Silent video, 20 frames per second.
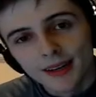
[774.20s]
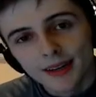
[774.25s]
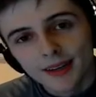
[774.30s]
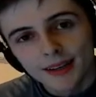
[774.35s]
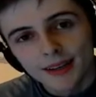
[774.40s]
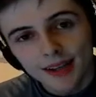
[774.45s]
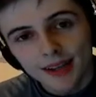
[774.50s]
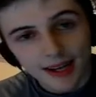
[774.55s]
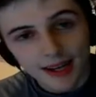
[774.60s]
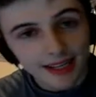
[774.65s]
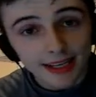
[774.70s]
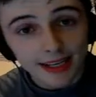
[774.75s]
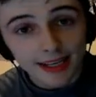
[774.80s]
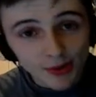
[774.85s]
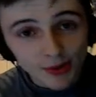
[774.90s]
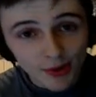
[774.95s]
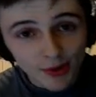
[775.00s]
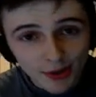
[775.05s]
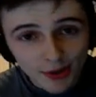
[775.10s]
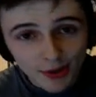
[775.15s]
Guys, that is
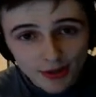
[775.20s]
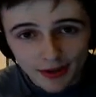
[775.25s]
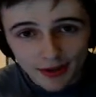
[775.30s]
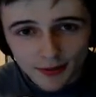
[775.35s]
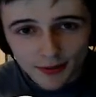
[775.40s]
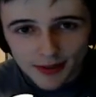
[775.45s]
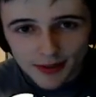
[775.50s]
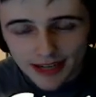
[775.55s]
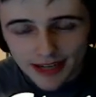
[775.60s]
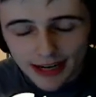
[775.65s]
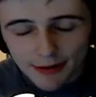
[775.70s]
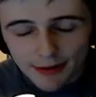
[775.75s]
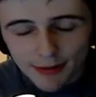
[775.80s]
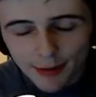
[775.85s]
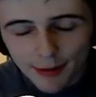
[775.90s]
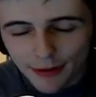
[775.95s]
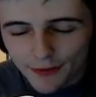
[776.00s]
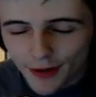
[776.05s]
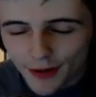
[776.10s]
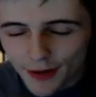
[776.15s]
all I've got time for today.
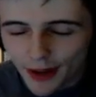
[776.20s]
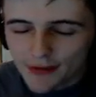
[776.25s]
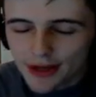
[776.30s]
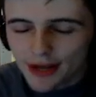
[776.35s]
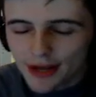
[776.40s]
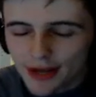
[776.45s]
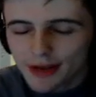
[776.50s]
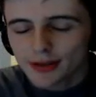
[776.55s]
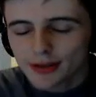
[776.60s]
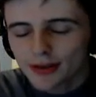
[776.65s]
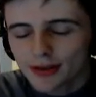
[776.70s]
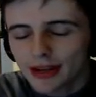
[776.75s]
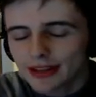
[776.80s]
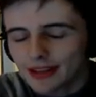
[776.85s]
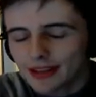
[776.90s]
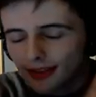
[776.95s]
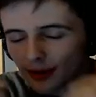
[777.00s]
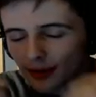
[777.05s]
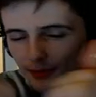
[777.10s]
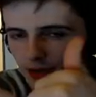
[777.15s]
Remember, if you like the video, do hit
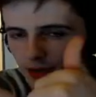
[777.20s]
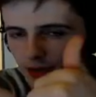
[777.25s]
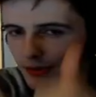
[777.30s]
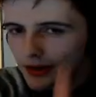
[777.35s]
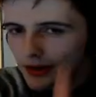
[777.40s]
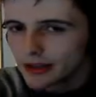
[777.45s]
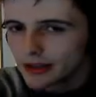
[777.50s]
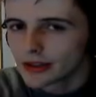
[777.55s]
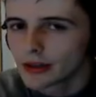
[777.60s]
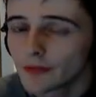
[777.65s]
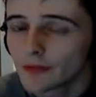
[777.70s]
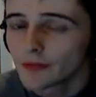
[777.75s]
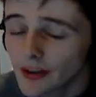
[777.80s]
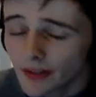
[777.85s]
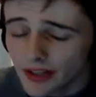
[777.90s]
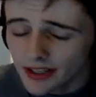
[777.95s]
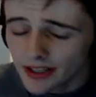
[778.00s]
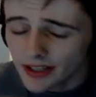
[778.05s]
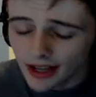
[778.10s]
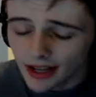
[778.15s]
that thumbs up button, do
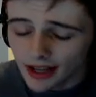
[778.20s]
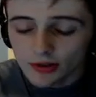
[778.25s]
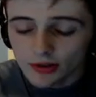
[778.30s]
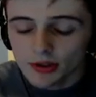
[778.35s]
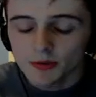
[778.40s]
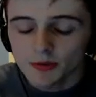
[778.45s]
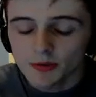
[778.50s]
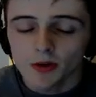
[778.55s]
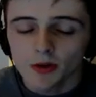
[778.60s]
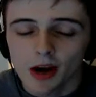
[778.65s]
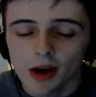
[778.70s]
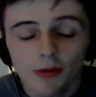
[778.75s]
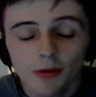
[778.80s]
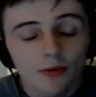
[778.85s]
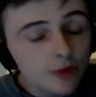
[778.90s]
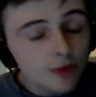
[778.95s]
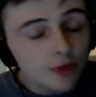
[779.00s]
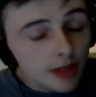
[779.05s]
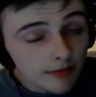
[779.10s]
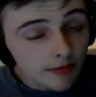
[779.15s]
favourite it, and do subscribe. I
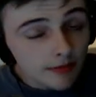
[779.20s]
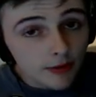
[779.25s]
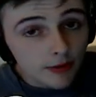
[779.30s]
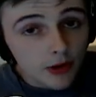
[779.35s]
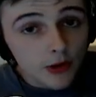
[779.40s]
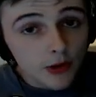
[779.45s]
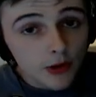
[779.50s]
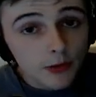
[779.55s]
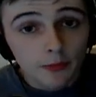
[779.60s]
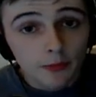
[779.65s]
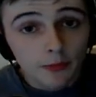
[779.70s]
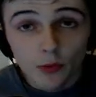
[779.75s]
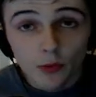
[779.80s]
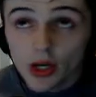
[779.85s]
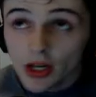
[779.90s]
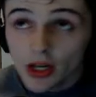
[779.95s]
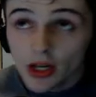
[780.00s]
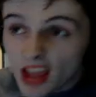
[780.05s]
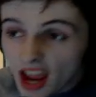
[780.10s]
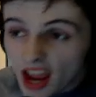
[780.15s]
really, really, really,
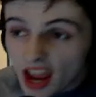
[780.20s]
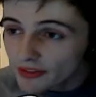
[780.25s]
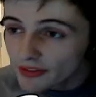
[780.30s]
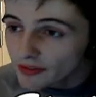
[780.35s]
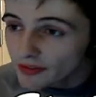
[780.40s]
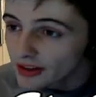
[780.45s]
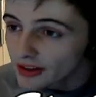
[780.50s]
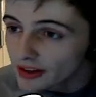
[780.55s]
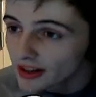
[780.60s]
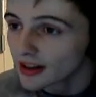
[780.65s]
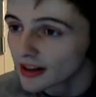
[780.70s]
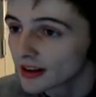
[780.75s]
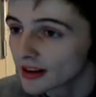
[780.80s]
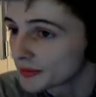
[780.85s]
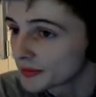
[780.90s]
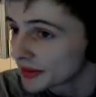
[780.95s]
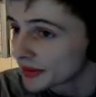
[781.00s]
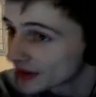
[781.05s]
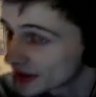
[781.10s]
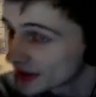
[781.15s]
really, really oh
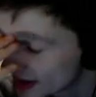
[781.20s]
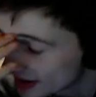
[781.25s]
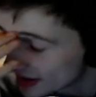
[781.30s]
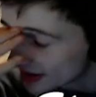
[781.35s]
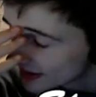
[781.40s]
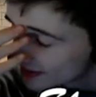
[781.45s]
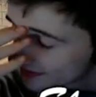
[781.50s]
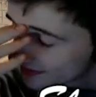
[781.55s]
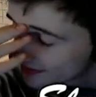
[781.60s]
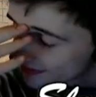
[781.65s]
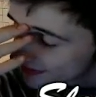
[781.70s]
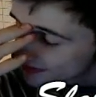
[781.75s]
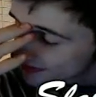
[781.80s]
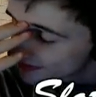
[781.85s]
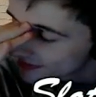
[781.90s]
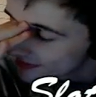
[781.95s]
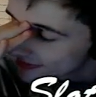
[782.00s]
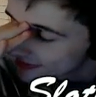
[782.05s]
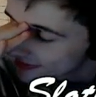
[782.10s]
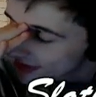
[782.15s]
my god.
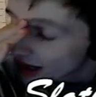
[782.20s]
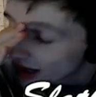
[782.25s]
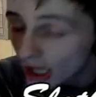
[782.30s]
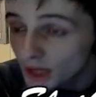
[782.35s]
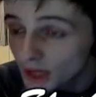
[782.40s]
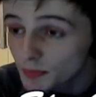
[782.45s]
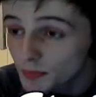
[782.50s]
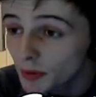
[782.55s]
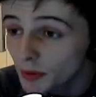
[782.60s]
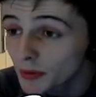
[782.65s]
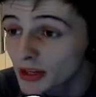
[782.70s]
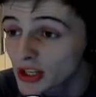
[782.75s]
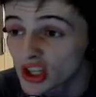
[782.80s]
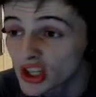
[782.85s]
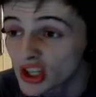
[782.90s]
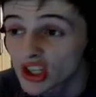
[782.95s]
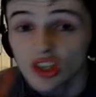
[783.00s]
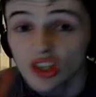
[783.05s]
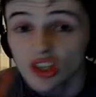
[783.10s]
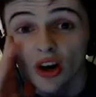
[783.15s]
I should probably
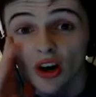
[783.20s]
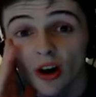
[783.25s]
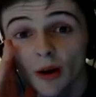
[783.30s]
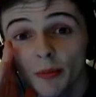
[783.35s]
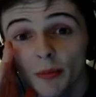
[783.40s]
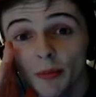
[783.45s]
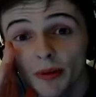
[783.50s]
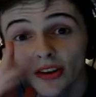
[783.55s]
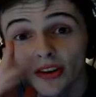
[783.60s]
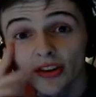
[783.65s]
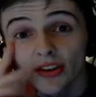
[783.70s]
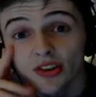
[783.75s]
just stop and just